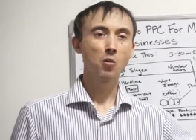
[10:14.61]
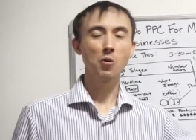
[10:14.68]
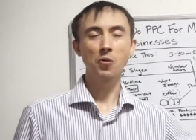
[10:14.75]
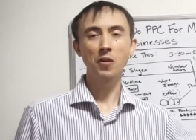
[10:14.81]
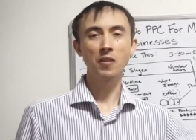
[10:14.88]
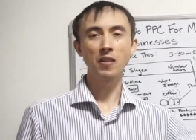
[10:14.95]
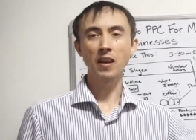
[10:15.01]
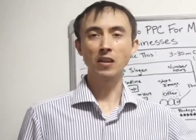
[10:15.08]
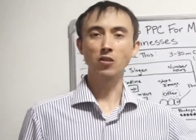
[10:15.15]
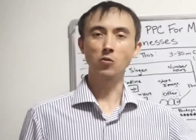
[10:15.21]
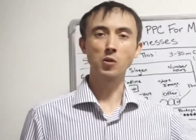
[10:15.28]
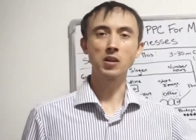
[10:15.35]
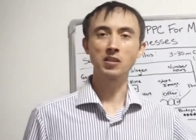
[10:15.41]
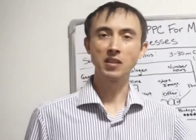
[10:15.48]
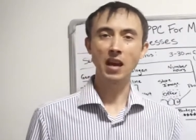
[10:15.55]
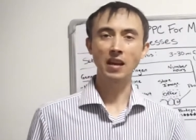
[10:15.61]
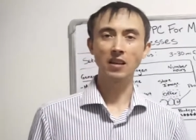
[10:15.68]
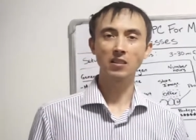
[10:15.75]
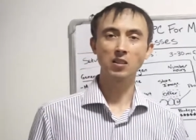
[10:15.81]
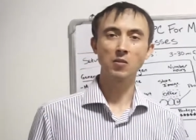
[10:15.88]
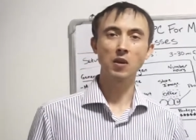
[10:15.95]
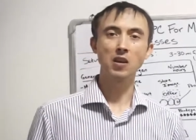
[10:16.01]
within like 3
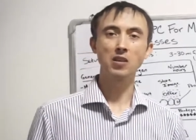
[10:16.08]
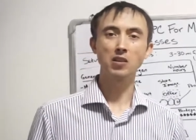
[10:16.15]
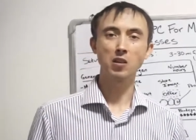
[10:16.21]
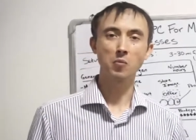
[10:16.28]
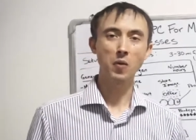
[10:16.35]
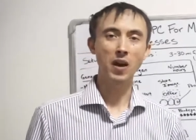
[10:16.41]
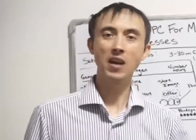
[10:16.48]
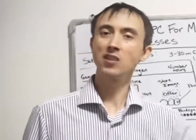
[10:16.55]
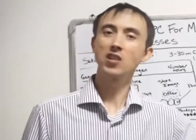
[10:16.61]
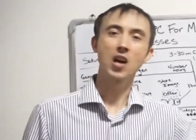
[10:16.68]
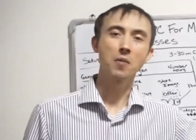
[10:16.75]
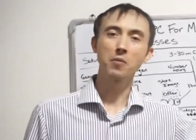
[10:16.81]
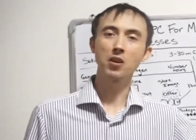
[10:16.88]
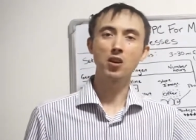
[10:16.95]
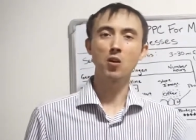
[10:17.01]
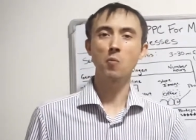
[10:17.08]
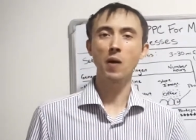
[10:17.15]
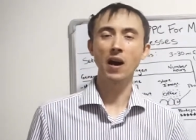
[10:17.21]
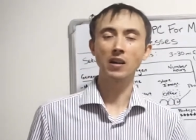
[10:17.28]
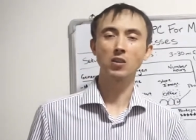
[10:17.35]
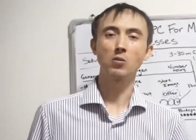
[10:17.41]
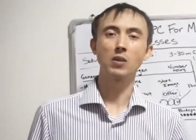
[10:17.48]
seconds of hitting your page, I'm going to go
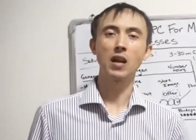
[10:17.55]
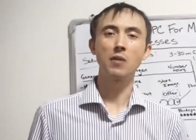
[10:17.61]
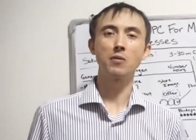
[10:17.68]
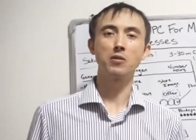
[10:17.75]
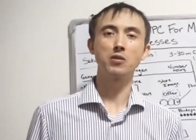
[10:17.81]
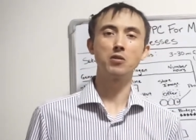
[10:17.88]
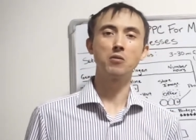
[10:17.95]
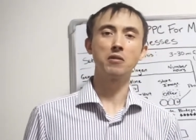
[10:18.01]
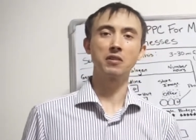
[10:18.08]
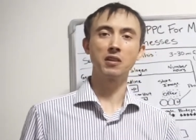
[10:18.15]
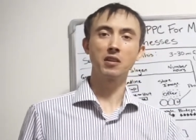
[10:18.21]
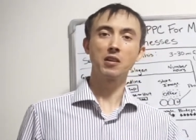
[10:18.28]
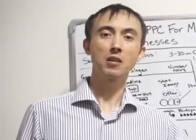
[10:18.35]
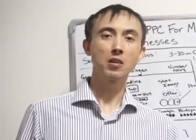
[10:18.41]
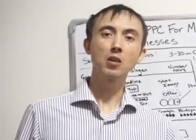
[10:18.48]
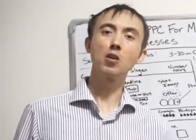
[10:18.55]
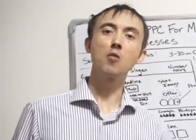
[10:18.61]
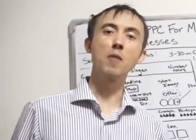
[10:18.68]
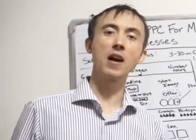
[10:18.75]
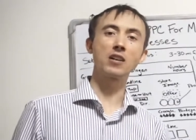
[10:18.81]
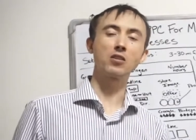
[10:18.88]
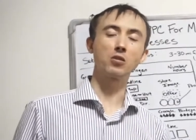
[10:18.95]
back to what I was doing and
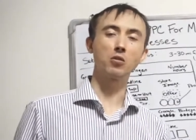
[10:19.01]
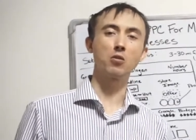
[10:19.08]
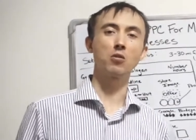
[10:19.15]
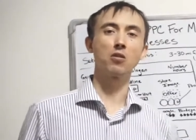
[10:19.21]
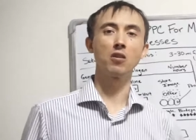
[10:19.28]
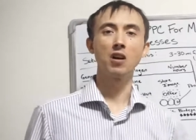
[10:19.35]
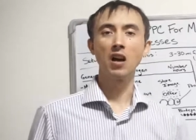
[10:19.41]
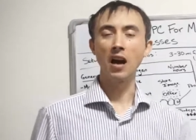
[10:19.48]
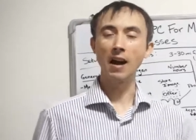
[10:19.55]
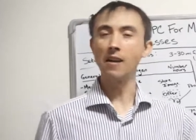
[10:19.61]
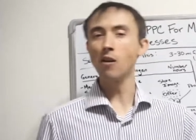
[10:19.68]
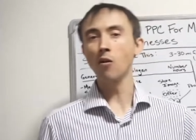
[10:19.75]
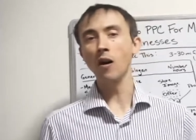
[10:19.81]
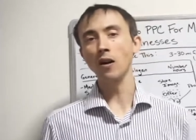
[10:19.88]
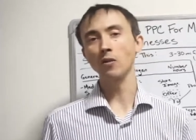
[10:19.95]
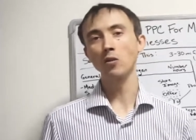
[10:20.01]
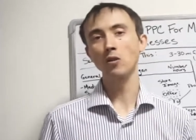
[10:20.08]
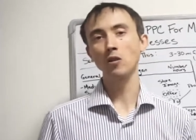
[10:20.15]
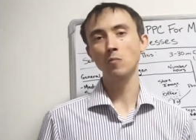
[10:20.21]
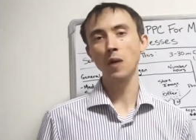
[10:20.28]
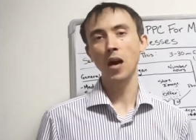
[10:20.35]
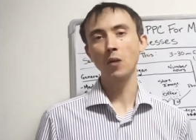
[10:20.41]
go back to Google. I know how
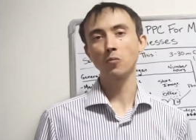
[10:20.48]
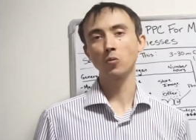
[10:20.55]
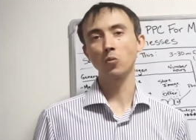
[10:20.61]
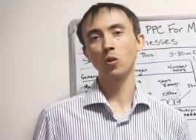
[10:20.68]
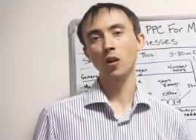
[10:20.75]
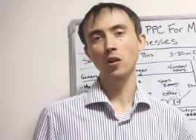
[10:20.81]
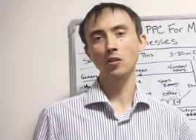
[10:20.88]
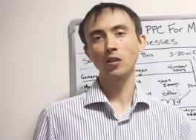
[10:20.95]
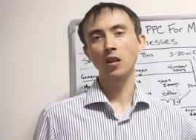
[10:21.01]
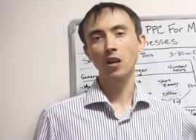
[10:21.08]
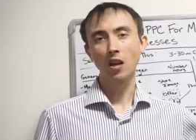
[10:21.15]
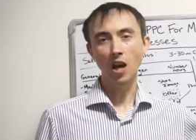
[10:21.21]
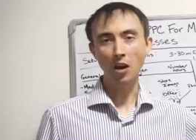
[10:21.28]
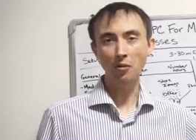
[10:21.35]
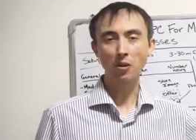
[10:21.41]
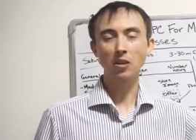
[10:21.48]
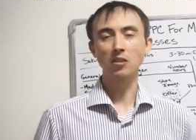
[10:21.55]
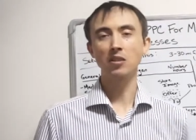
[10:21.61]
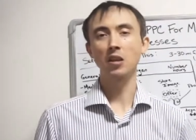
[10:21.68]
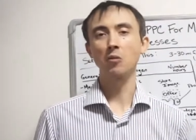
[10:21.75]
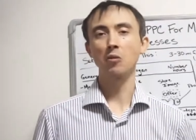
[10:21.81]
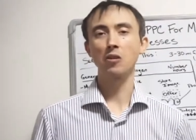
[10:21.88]
Google Maps works. I'm going to
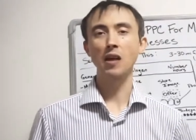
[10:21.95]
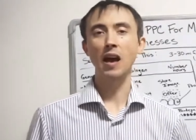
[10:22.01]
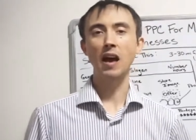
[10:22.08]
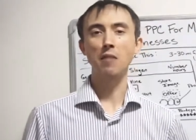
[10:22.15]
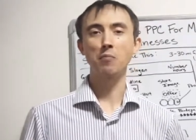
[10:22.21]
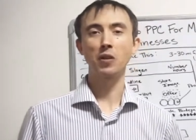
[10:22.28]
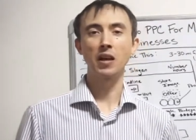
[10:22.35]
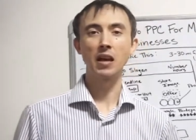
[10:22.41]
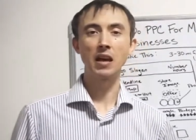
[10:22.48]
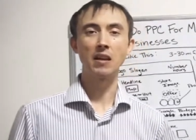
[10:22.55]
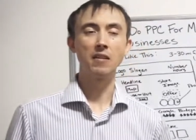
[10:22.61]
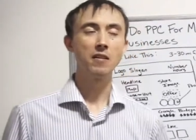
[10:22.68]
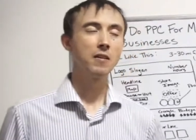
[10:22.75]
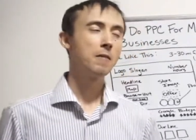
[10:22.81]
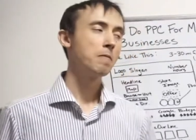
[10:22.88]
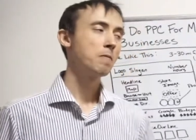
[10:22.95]
stick with that plan.